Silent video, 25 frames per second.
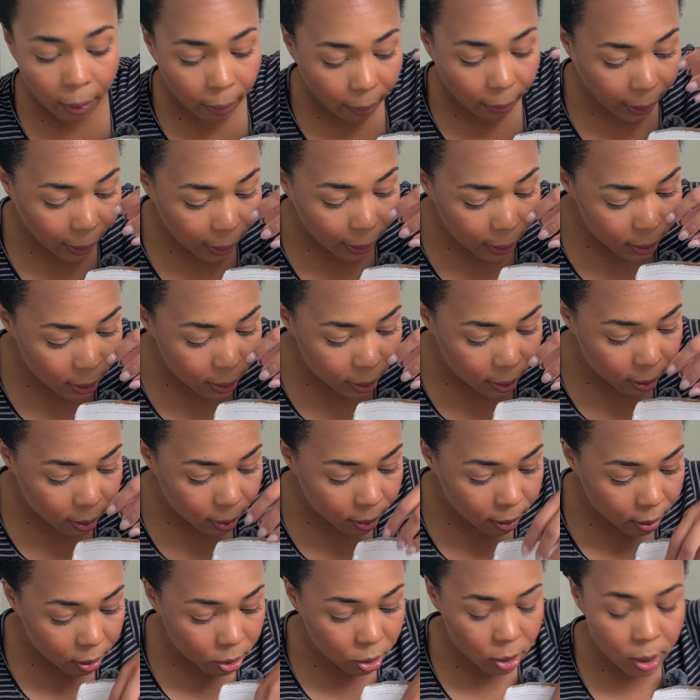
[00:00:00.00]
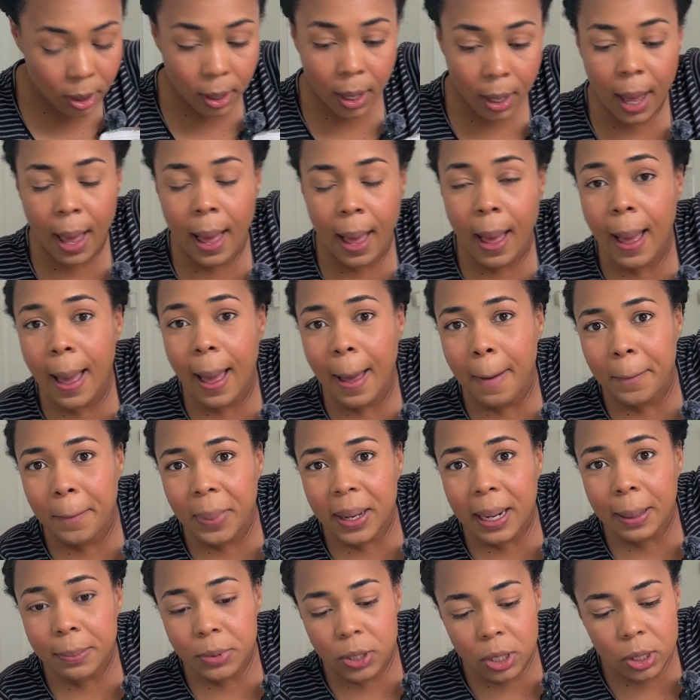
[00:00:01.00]
Right?
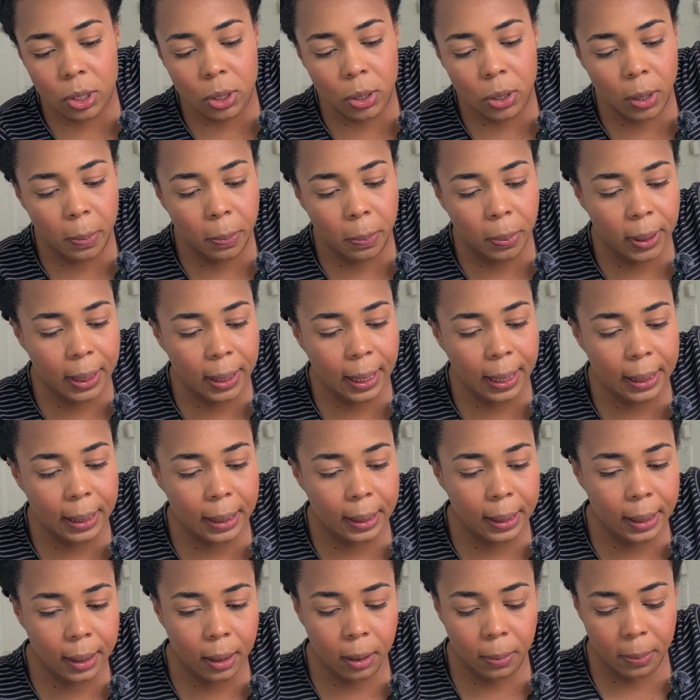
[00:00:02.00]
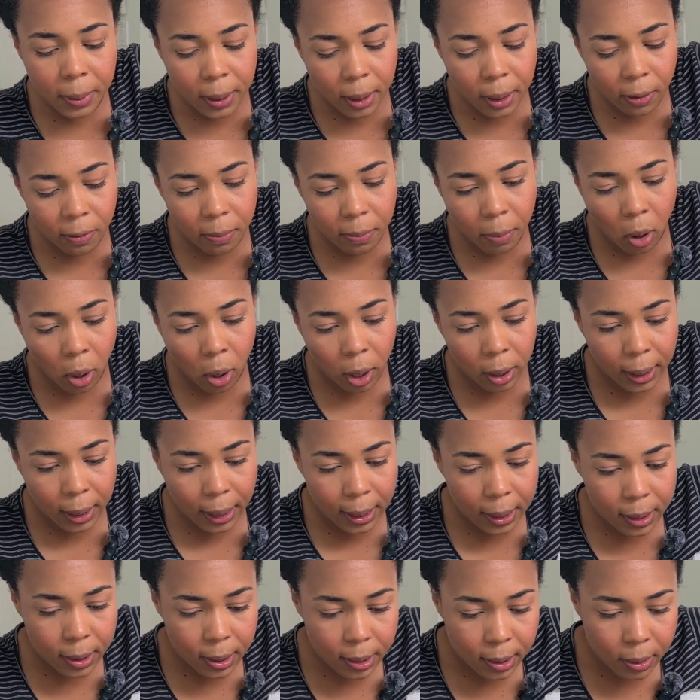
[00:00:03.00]
And I'm just going to put a little bit of
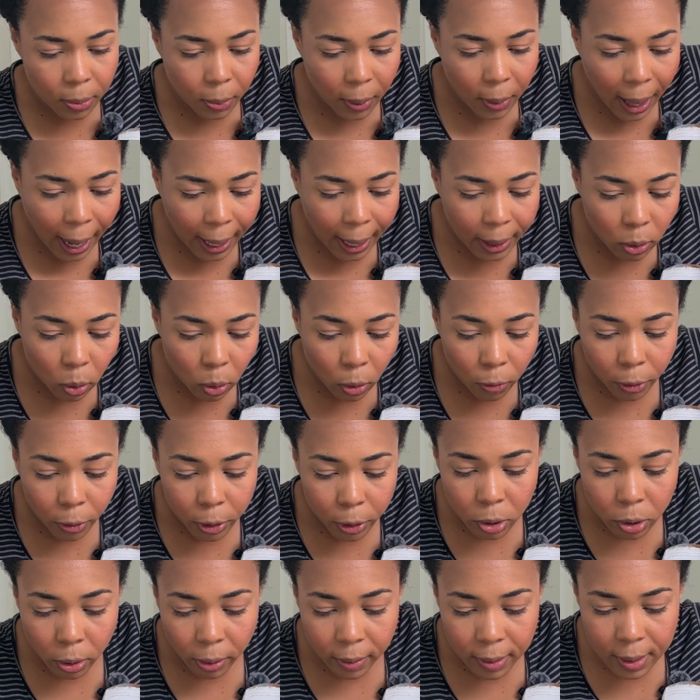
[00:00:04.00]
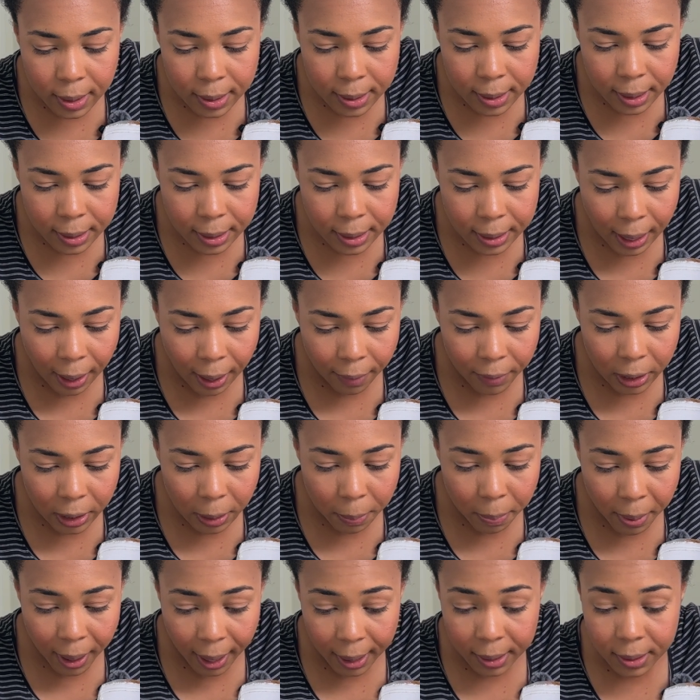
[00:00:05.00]
mollies. Well, I know sure this doesn't have any
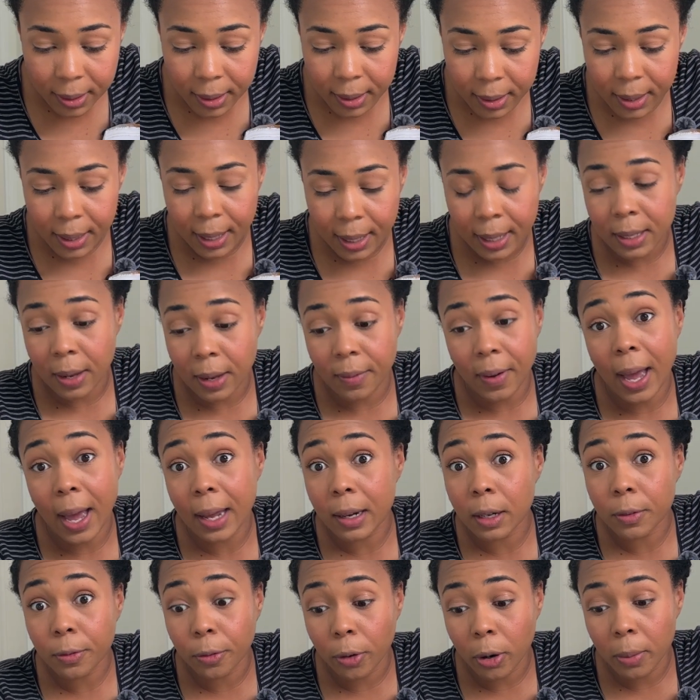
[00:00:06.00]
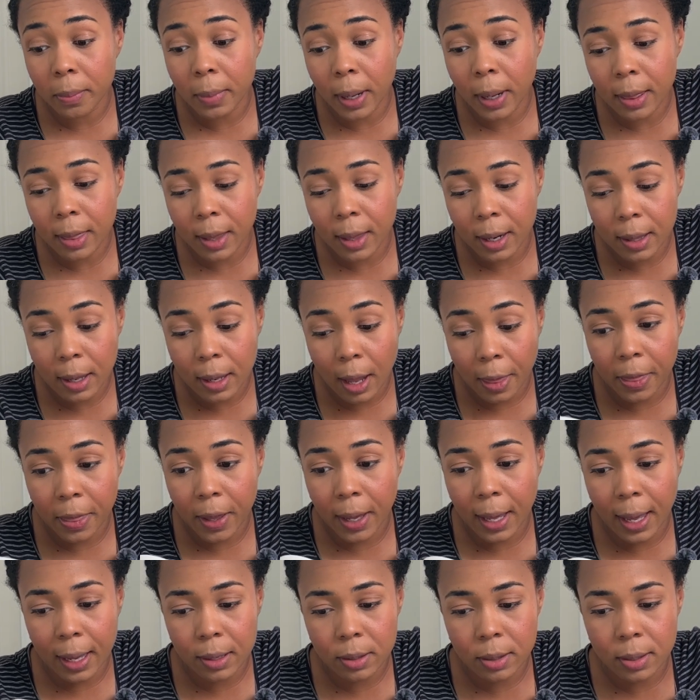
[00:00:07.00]
pests because I've had it for a month and
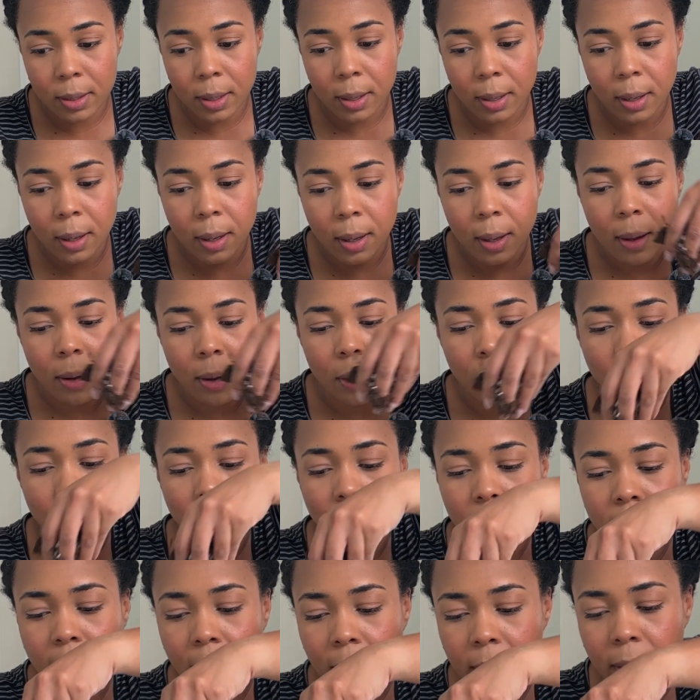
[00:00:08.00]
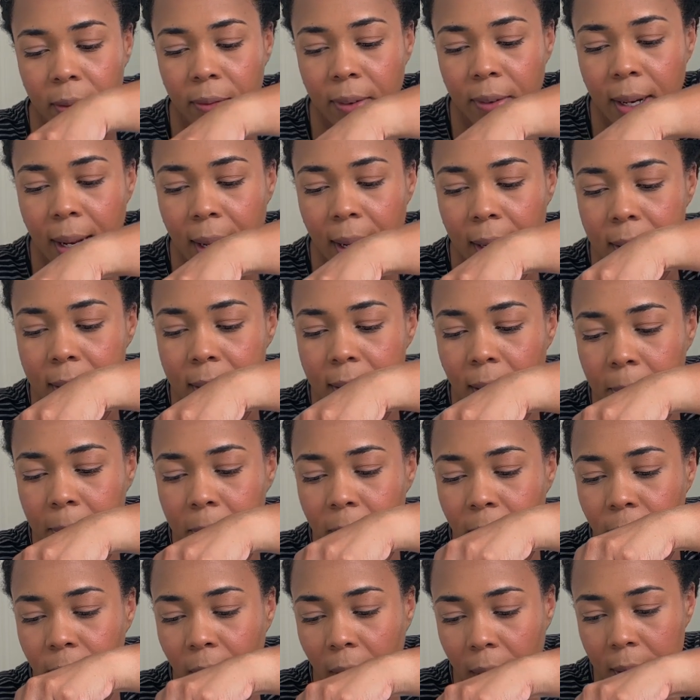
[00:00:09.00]
nothing has crawled out of it
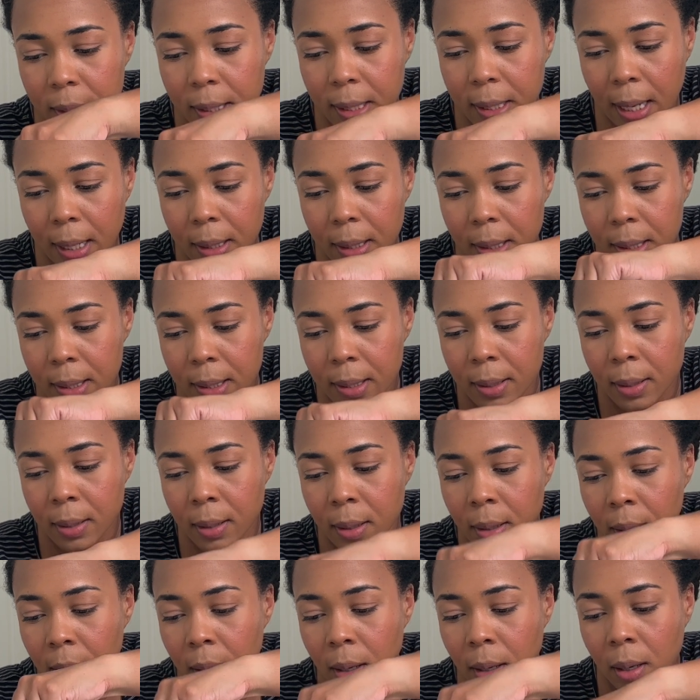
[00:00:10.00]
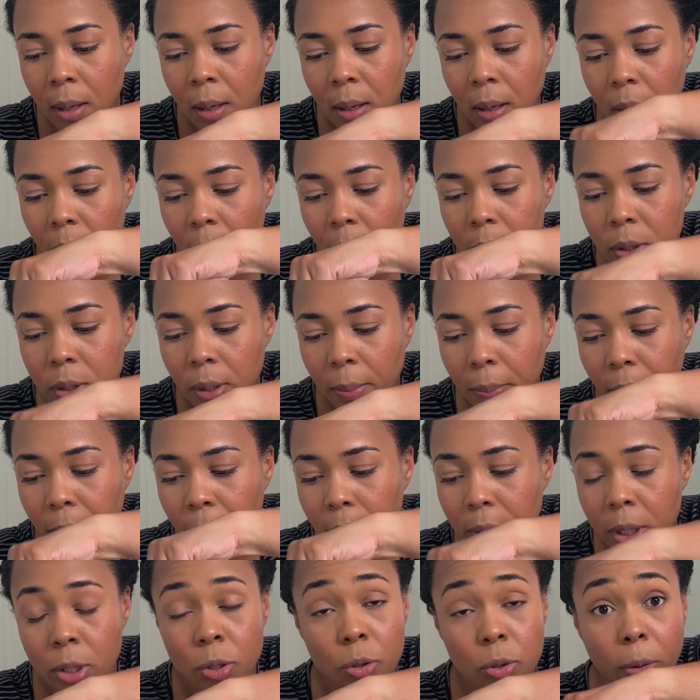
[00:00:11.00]
except fungus gnats, which I'm
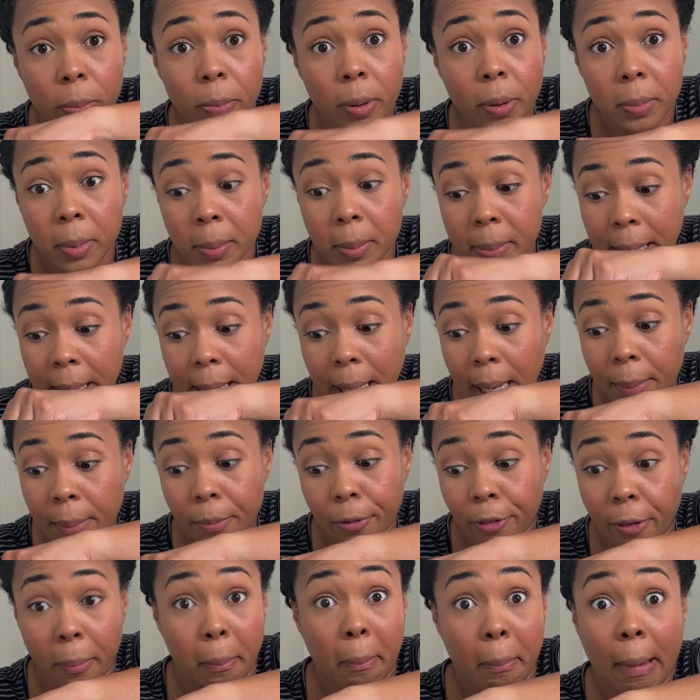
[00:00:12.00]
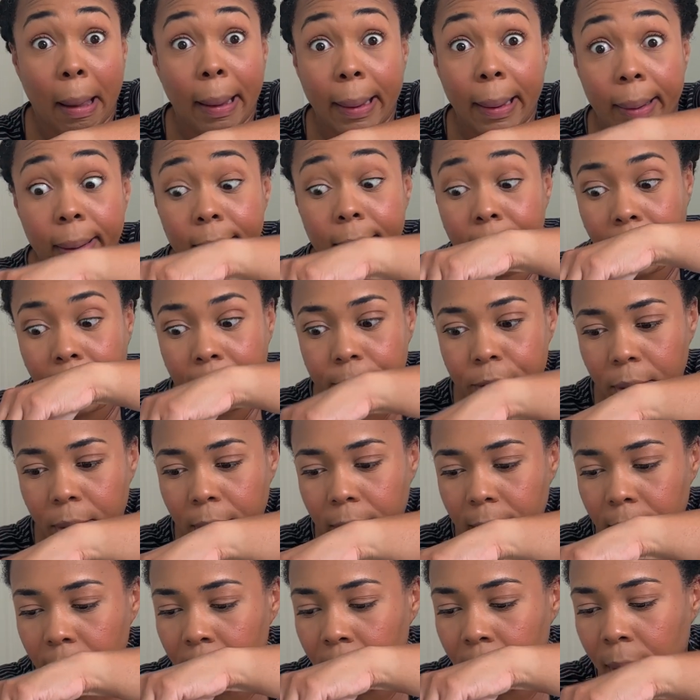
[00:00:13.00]
pretty sure probably came from my
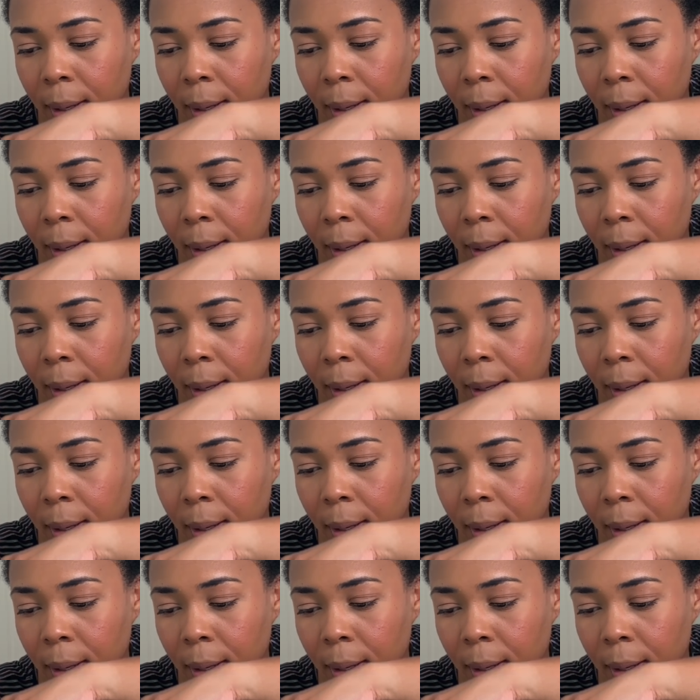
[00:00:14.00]
collection.